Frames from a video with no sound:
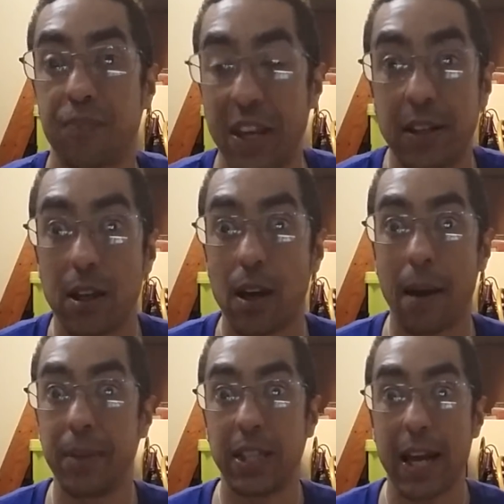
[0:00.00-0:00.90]
And
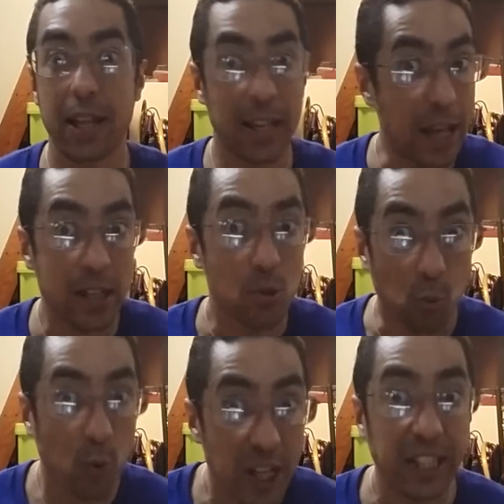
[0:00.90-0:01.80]
I mean that's
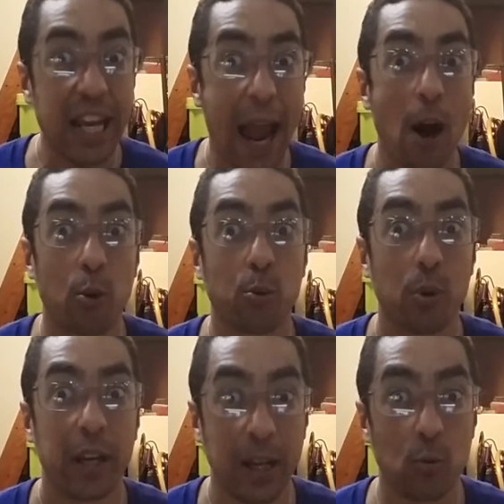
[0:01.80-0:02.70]
really how
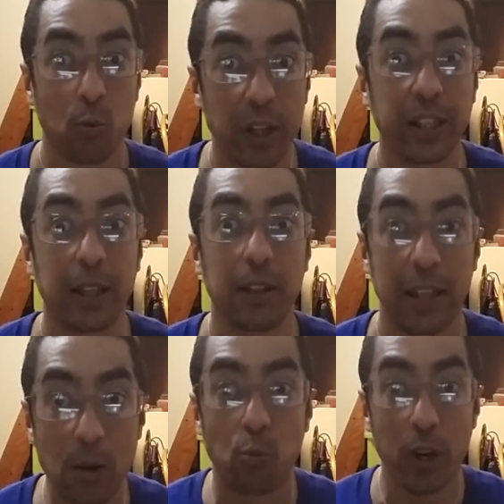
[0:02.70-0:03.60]
they
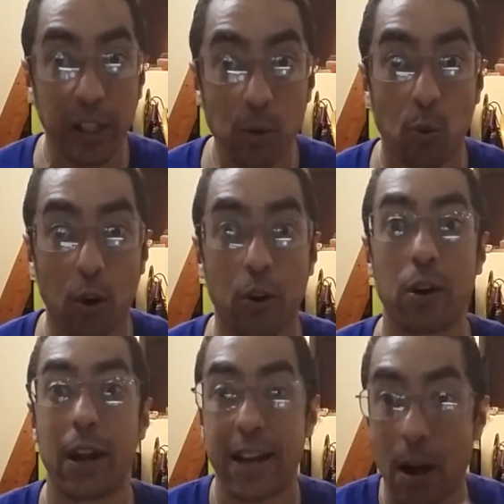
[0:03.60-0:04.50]
really
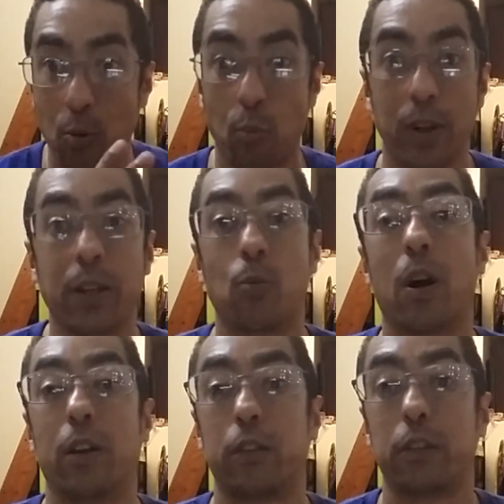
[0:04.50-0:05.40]
were, and how it really
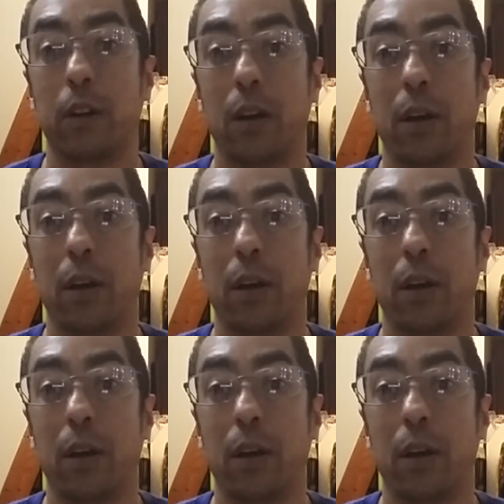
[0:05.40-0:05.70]
was.